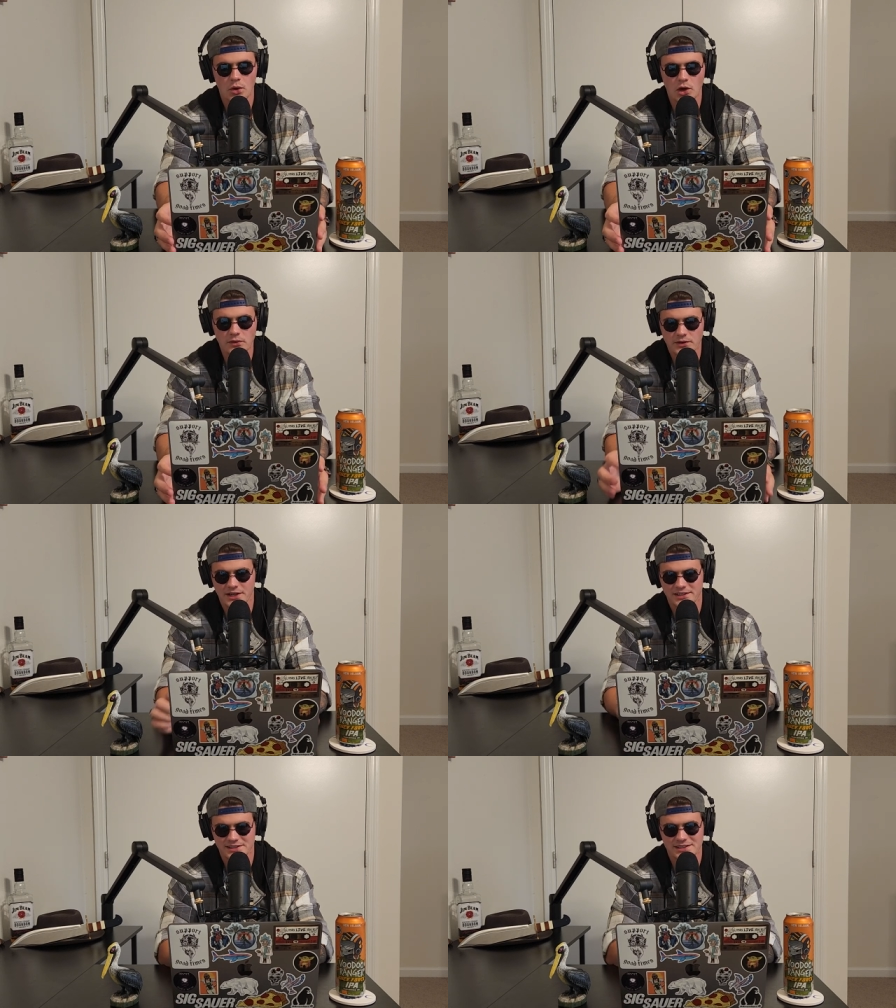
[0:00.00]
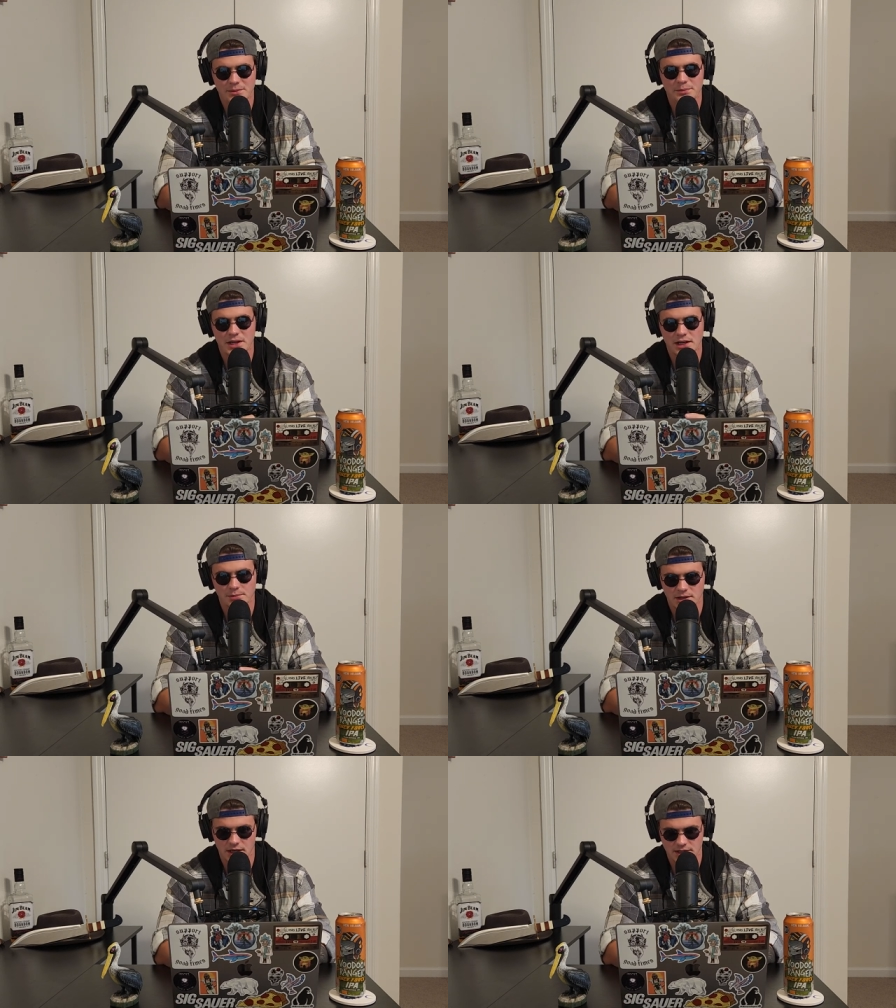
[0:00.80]
over some
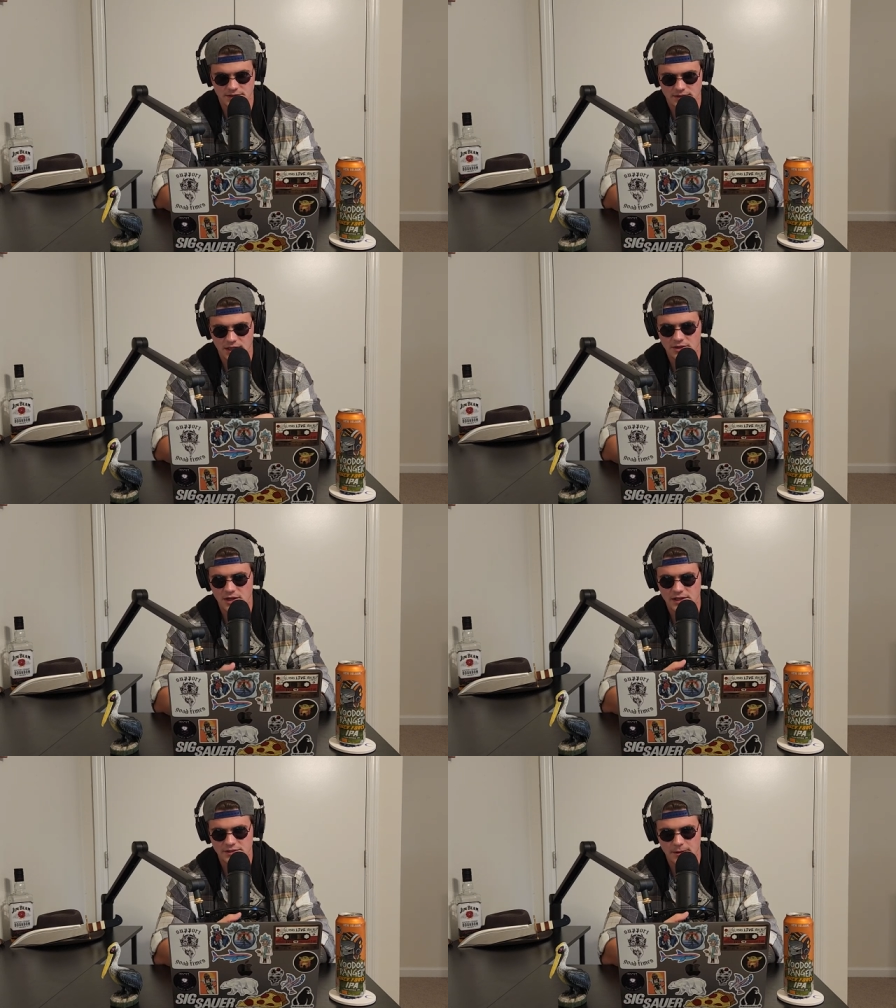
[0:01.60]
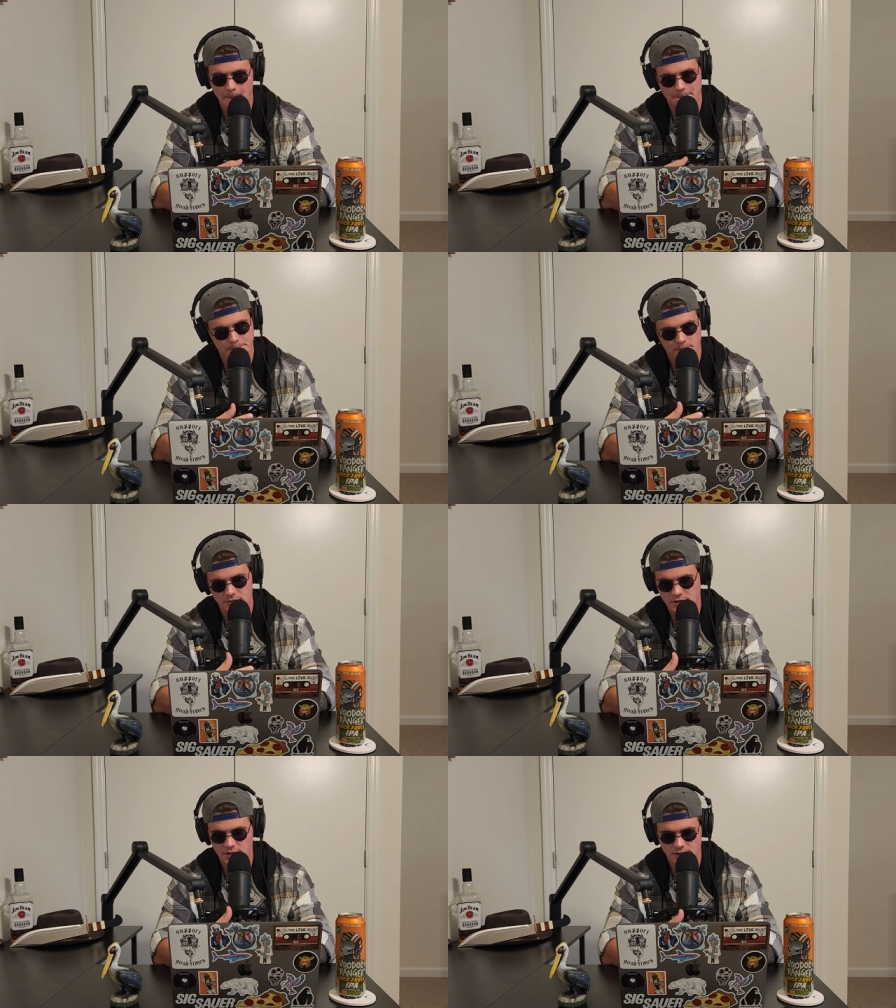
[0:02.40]
pickup lines. And you guys,
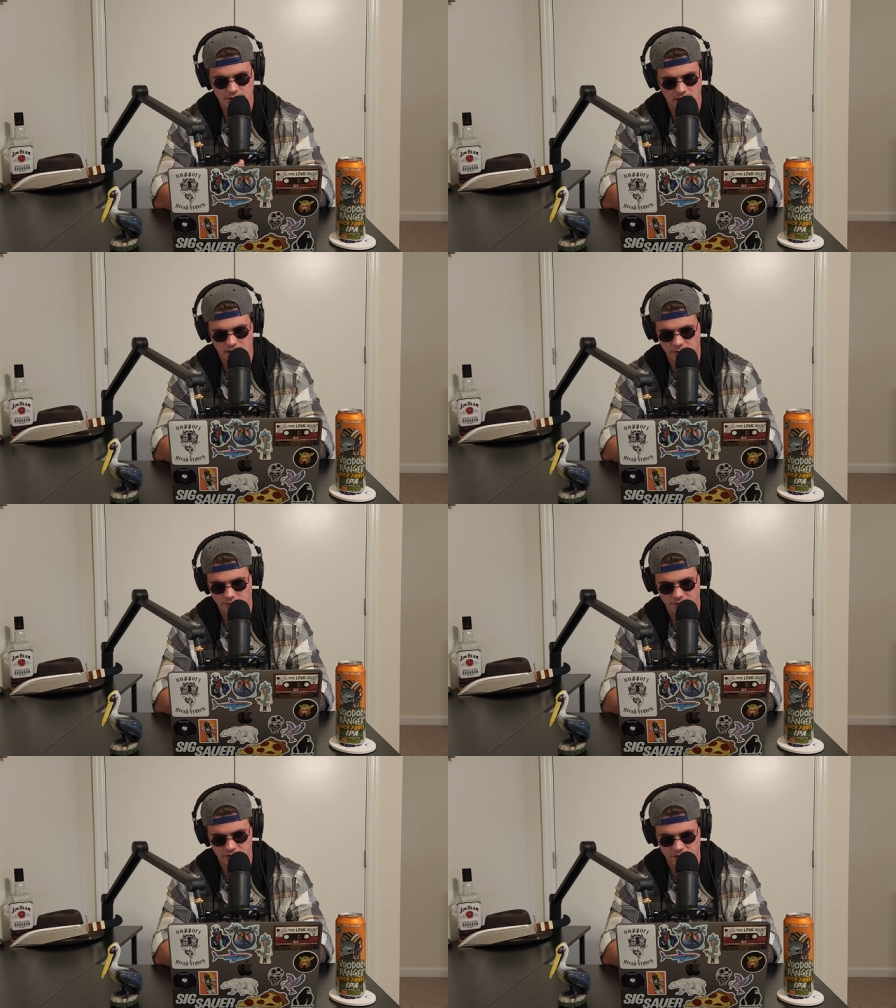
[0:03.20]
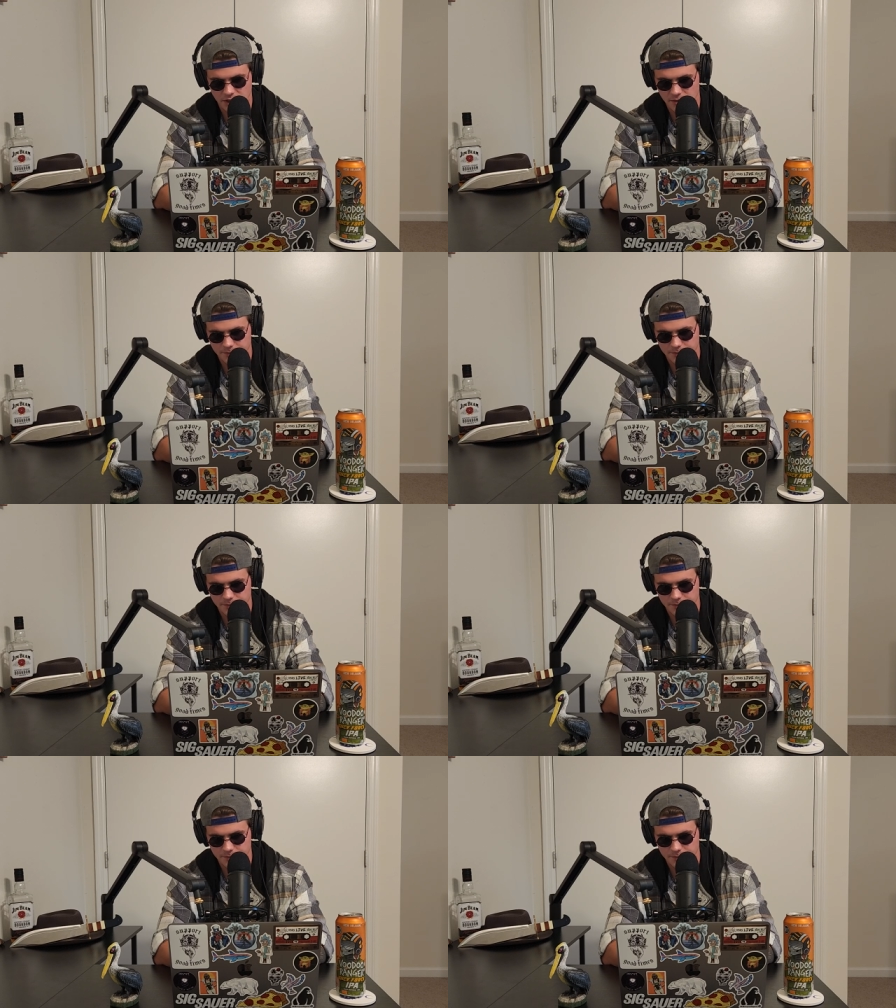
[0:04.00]
dude, you're not going to believe this shit.